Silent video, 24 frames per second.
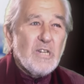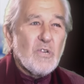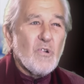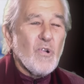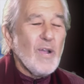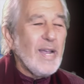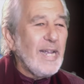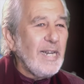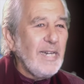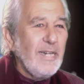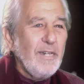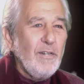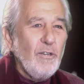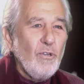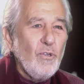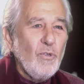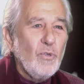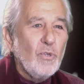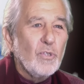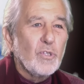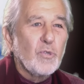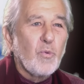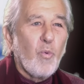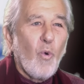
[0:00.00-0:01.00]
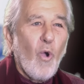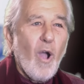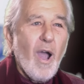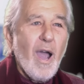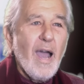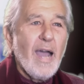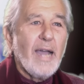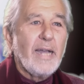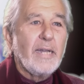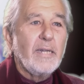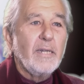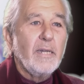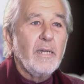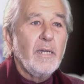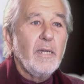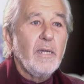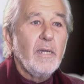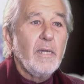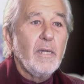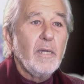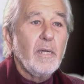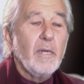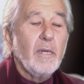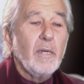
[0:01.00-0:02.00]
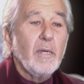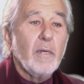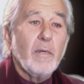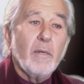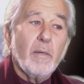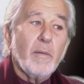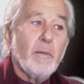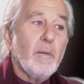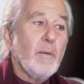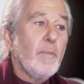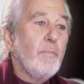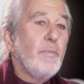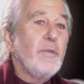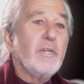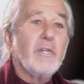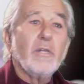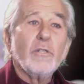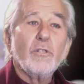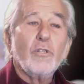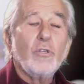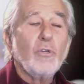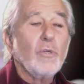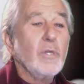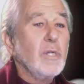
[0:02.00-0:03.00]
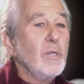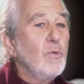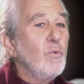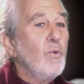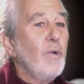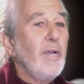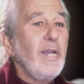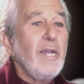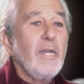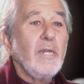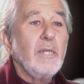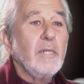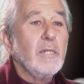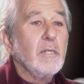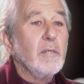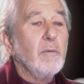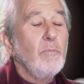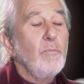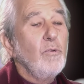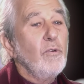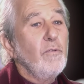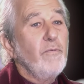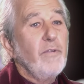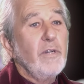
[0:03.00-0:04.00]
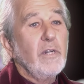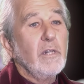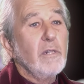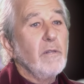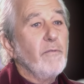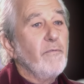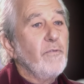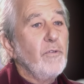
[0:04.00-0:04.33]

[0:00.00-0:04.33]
great news. Why? Because the only way to move into the